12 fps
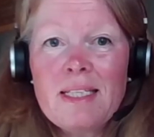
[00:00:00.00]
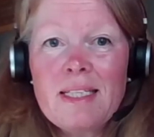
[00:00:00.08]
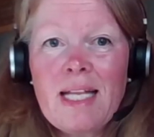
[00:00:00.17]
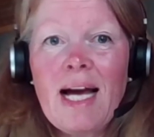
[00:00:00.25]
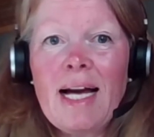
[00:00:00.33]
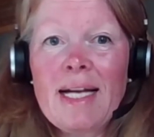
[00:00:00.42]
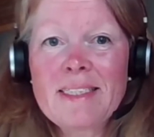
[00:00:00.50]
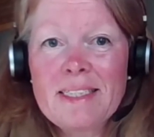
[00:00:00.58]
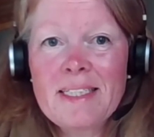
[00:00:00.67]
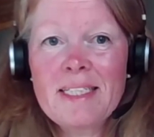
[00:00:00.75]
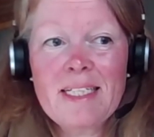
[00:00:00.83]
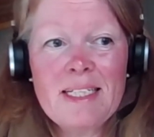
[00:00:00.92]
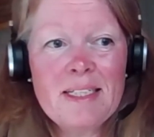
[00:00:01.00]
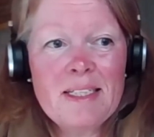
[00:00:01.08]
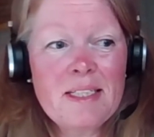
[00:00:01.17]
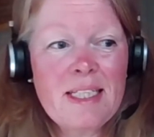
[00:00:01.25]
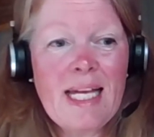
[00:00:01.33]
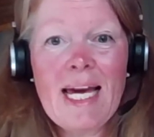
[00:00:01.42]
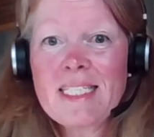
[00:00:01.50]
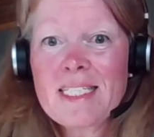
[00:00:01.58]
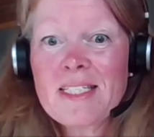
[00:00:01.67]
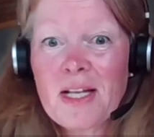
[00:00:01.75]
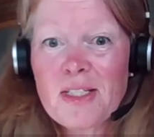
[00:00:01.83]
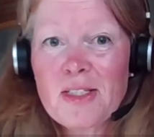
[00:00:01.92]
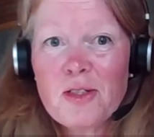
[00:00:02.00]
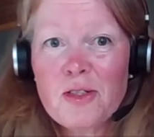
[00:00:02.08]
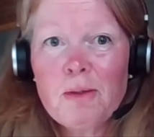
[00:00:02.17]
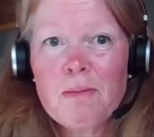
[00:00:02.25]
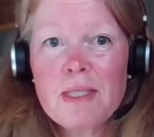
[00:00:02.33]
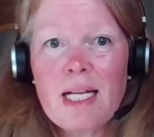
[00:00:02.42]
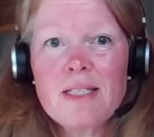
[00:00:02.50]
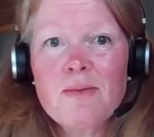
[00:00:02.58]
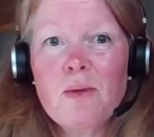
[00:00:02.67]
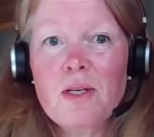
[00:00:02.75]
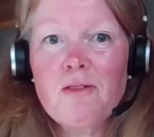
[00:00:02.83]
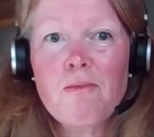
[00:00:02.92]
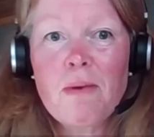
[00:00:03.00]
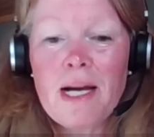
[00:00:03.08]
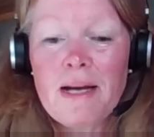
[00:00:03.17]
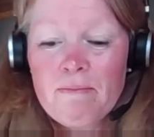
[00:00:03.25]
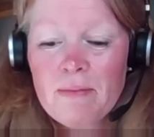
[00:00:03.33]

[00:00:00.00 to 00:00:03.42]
had the exercise groups, that's one of my